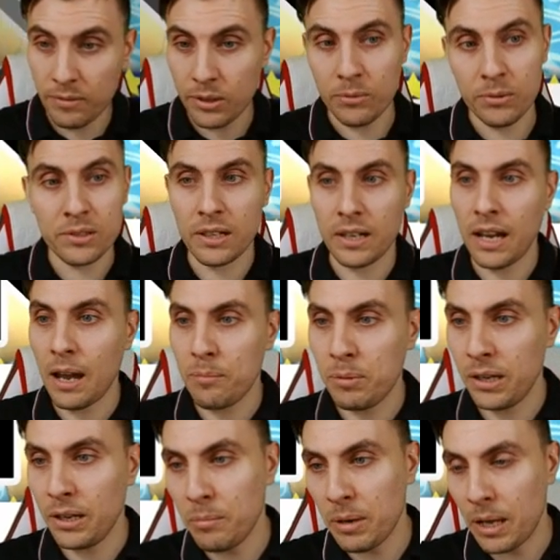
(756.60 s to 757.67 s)
know what's going to
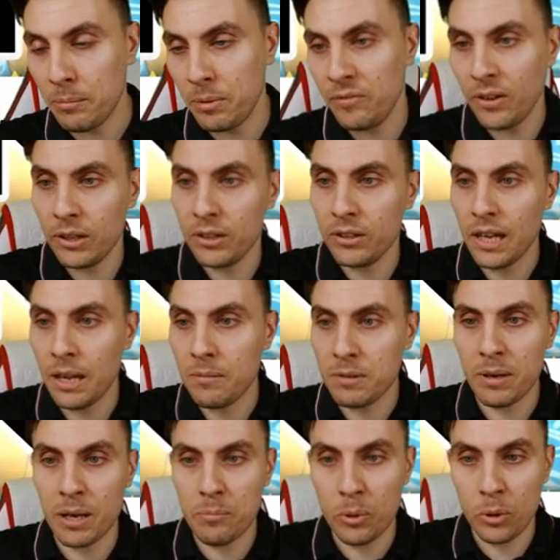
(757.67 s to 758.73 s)
happen in a battle. But very good game to
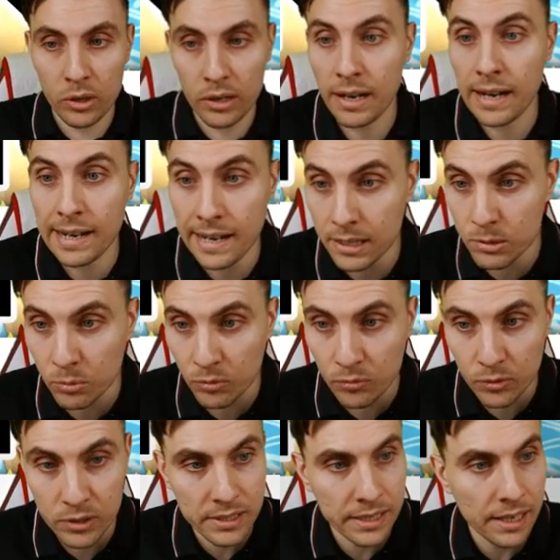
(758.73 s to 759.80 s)
my opponent. A nice one
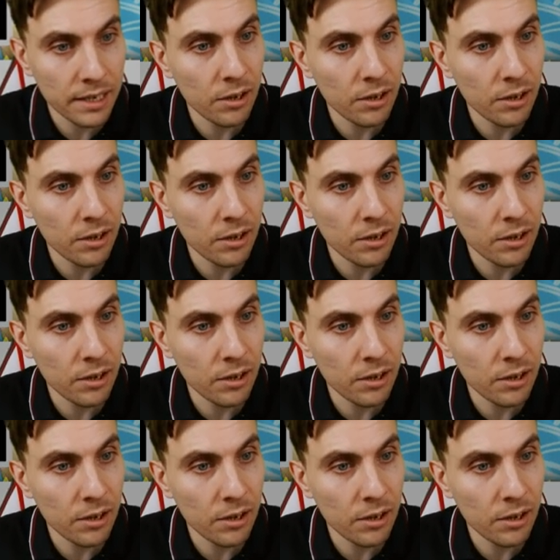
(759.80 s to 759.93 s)
for us to kick